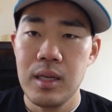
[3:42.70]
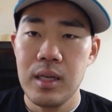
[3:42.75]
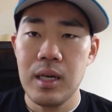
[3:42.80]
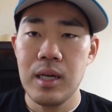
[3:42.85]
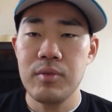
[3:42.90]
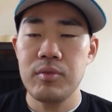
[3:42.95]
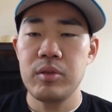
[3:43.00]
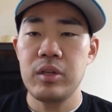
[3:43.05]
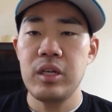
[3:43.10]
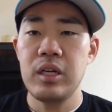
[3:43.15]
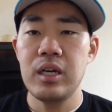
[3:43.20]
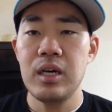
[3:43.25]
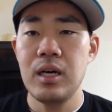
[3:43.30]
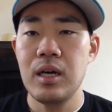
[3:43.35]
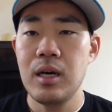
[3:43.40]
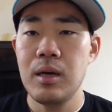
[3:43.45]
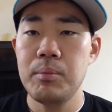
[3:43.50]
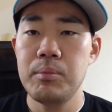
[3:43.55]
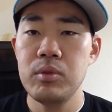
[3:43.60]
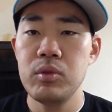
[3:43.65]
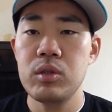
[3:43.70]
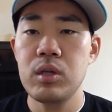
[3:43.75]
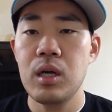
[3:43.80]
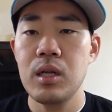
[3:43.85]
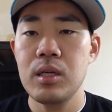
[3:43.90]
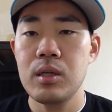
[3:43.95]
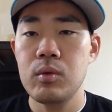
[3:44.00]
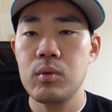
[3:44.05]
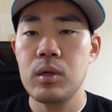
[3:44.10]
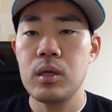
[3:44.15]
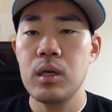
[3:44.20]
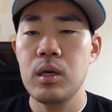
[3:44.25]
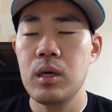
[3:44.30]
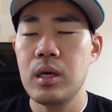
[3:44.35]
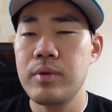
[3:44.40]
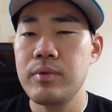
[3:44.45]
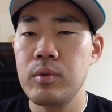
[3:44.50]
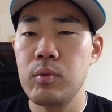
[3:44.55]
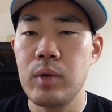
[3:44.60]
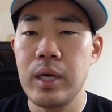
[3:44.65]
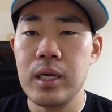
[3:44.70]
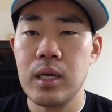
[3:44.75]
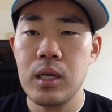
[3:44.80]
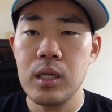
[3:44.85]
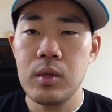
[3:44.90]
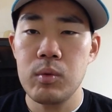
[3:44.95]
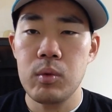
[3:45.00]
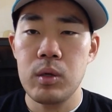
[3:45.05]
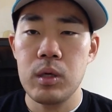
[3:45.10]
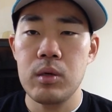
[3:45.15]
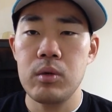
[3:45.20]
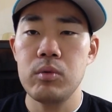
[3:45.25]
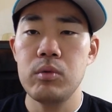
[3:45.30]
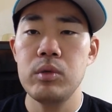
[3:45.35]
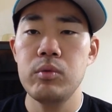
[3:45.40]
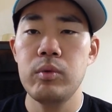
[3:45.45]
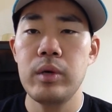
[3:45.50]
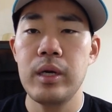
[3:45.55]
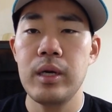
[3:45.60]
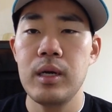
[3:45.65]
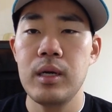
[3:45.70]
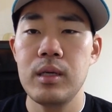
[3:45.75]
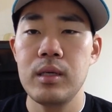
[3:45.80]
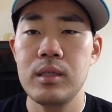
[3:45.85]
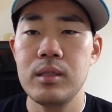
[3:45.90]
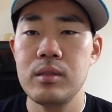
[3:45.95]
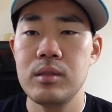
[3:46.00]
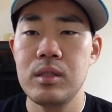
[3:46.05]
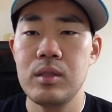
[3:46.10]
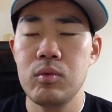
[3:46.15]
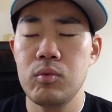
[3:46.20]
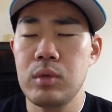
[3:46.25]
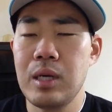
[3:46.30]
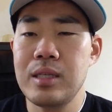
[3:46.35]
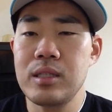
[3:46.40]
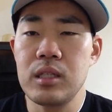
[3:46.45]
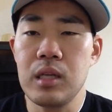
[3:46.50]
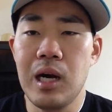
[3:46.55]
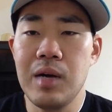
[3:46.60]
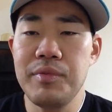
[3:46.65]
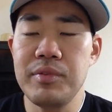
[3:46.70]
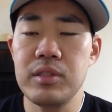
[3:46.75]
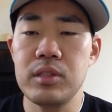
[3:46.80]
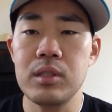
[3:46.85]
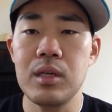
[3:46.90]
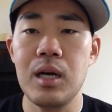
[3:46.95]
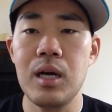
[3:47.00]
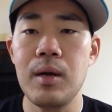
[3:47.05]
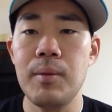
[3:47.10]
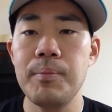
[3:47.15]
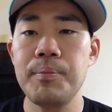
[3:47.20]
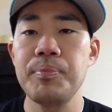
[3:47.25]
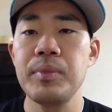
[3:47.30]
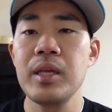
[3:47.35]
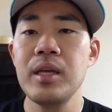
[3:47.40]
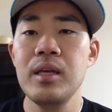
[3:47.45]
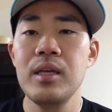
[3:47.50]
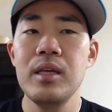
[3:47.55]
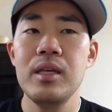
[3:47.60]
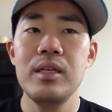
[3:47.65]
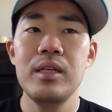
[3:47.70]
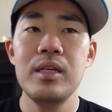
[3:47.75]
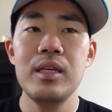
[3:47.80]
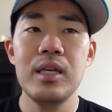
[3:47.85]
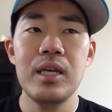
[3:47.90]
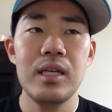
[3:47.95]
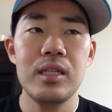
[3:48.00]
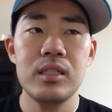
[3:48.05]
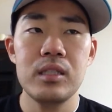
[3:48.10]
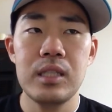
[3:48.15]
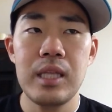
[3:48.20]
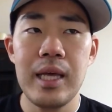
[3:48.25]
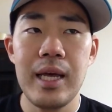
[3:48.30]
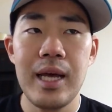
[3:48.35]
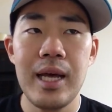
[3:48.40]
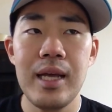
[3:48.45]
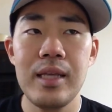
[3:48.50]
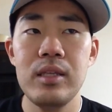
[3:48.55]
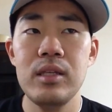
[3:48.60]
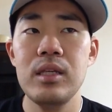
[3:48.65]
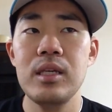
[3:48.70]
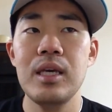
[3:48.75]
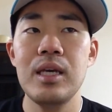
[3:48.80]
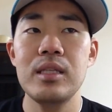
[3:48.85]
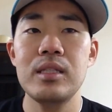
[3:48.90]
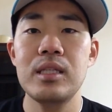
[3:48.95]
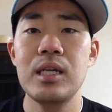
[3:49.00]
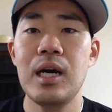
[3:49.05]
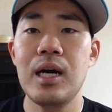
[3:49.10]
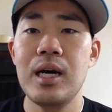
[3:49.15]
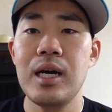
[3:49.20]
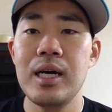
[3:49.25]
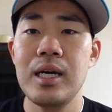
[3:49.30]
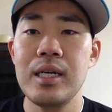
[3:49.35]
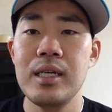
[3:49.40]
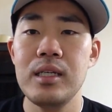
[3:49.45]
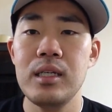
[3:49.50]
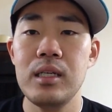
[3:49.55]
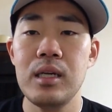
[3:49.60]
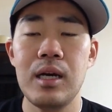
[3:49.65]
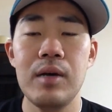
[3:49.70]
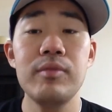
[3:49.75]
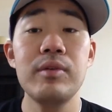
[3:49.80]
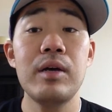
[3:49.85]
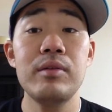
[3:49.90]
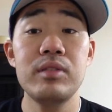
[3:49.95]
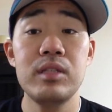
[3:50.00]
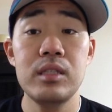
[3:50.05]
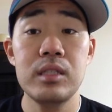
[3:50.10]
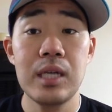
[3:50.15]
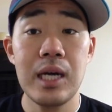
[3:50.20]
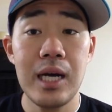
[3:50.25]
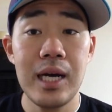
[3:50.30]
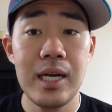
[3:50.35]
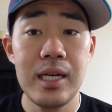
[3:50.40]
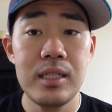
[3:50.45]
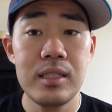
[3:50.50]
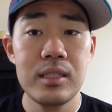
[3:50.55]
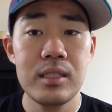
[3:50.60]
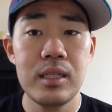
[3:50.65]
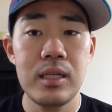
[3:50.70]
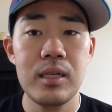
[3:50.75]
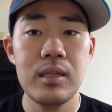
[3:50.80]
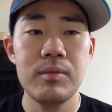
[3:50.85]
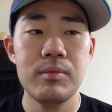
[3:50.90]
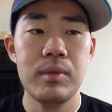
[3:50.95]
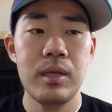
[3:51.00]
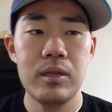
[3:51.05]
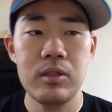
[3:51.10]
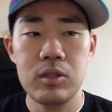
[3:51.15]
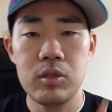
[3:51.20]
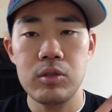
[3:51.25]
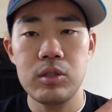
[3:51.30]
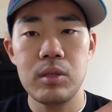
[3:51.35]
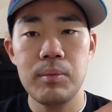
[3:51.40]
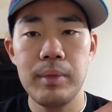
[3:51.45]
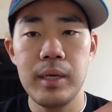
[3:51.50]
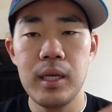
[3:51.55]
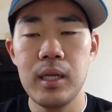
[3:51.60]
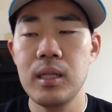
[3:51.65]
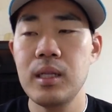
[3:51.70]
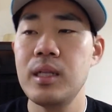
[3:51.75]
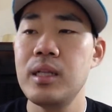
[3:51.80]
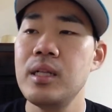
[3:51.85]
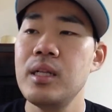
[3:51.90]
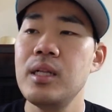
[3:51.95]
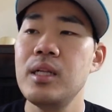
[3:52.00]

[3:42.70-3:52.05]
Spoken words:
every blue collar or every white collar worker would wear that has an office job. You can get that. You can get tie. I've actually seen ties there. There goes the bell.